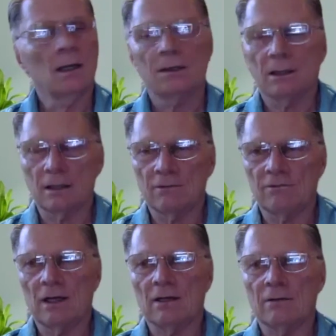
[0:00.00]
then I've
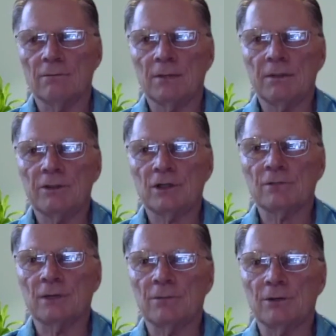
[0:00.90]
got to maybe adjust
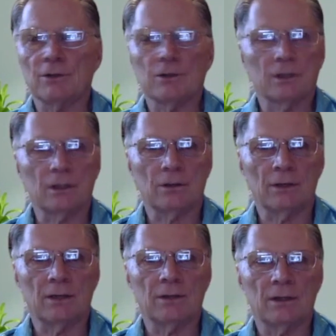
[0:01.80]
my purchasing
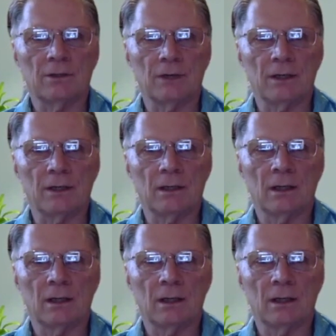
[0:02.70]
going out the other end